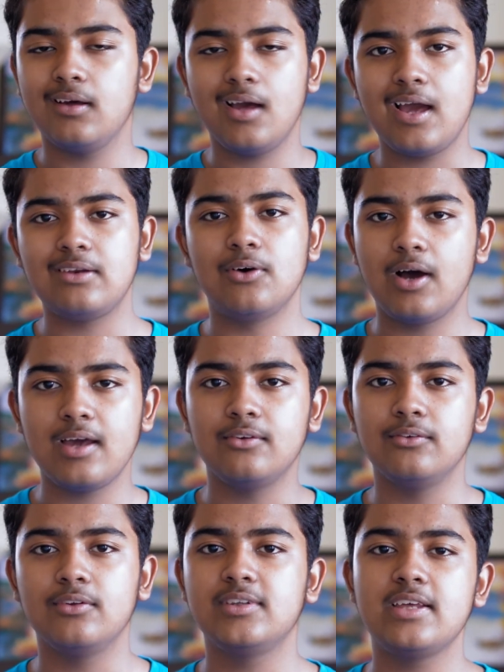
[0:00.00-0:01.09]
I don't
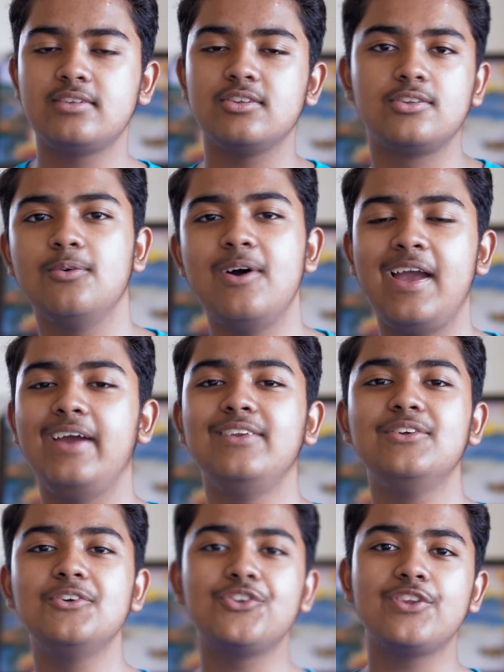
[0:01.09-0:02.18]
know, that's just the way I
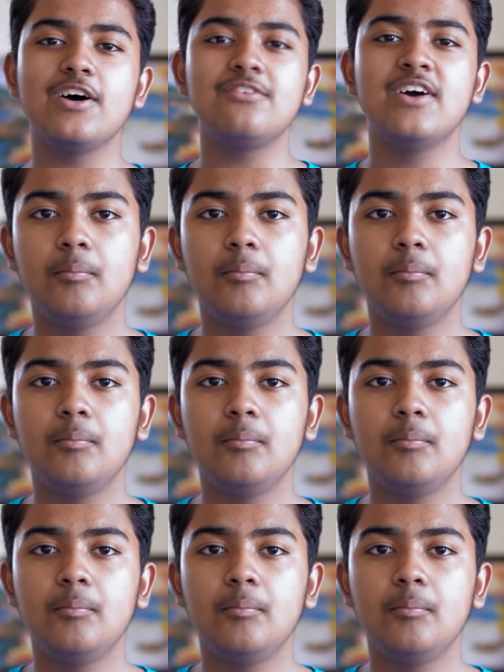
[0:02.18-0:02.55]
do stuff.